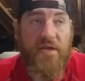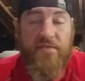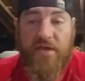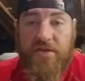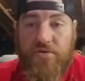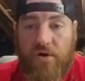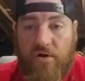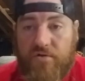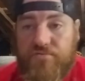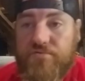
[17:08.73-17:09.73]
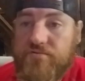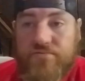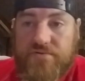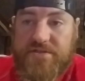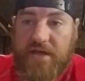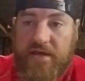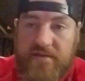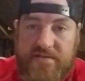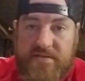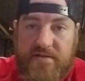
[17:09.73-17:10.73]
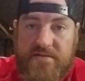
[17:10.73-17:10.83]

And thank you all who, who stay and listen